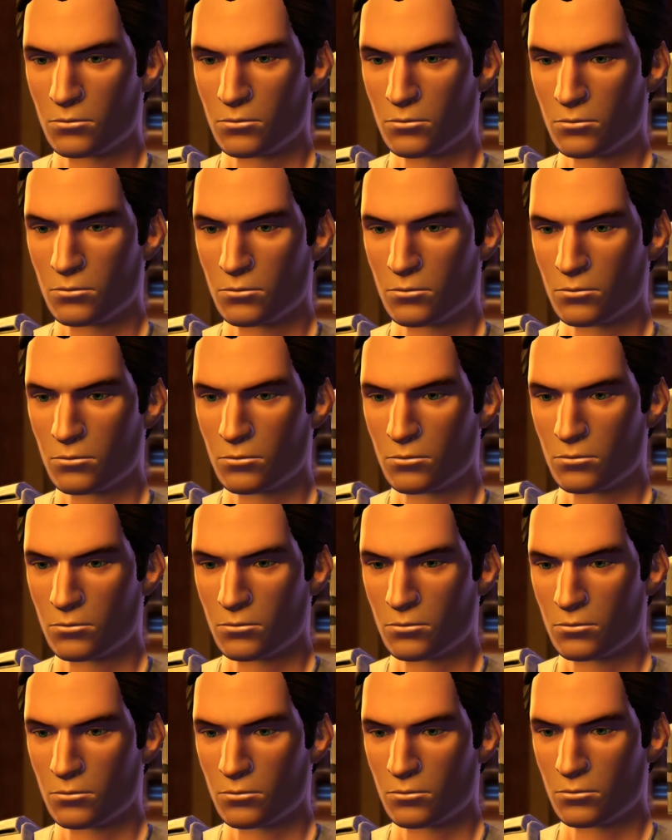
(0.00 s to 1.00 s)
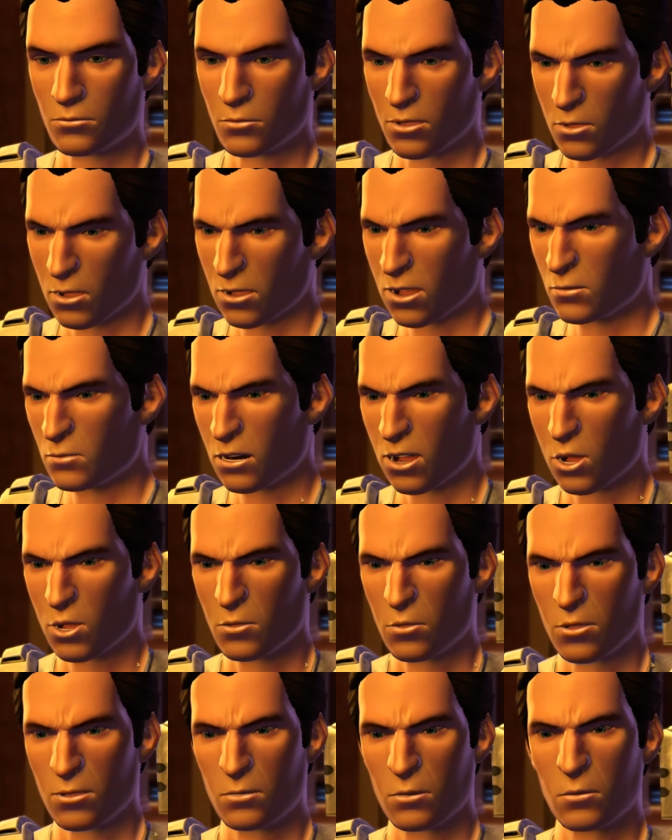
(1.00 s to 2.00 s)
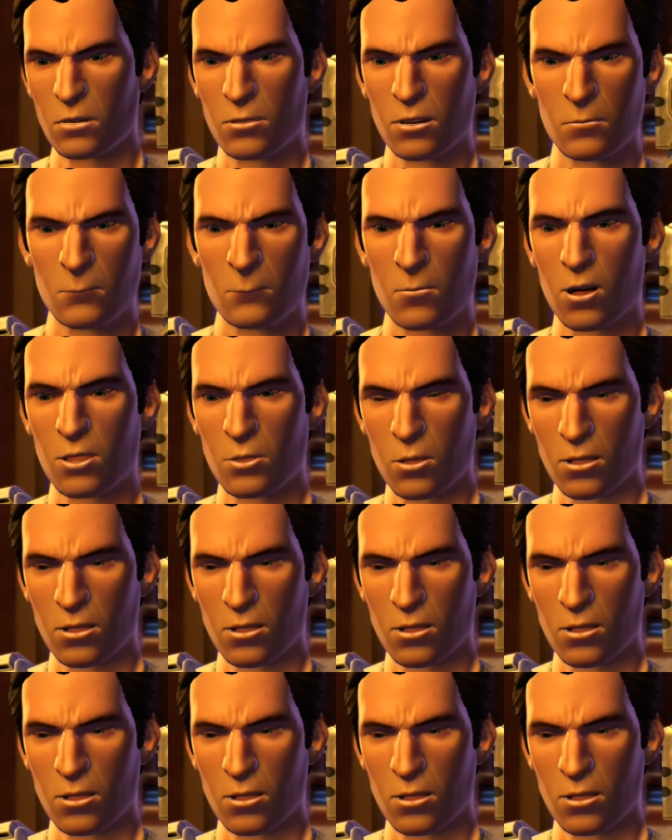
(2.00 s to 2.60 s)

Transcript: At least you can extract the augment, but you can't extract the